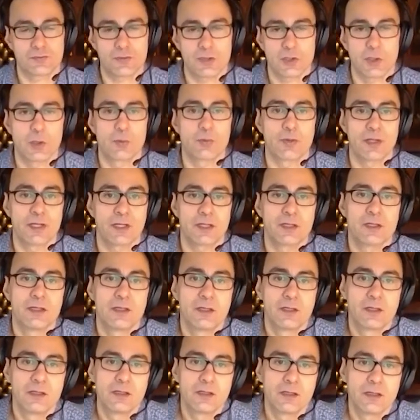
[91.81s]
clothing
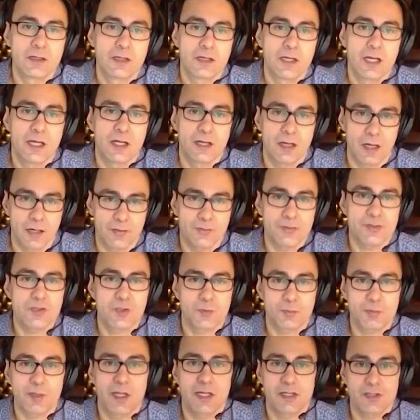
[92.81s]
and other
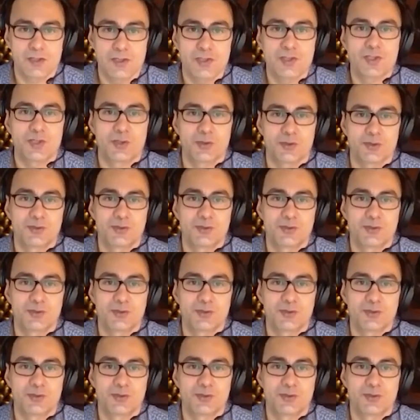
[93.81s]
supplies too.